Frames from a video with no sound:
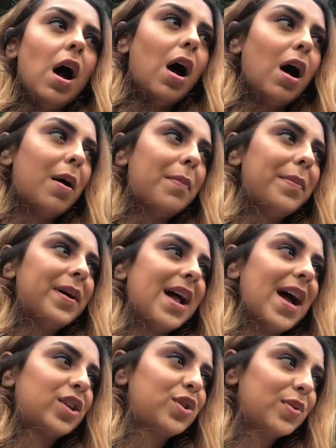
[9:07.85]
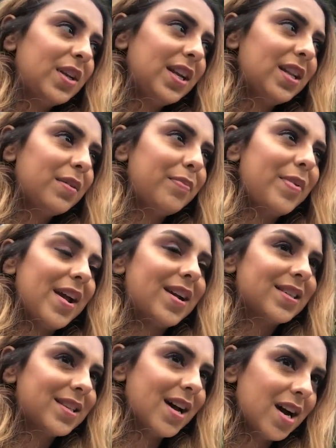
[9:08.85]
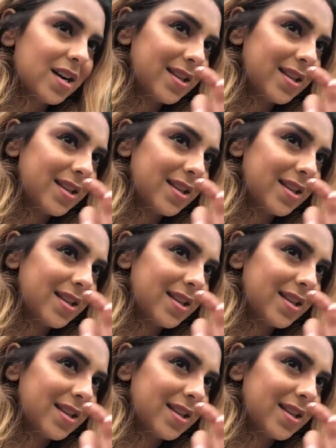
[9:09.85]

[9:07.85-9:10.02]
but actually the bears are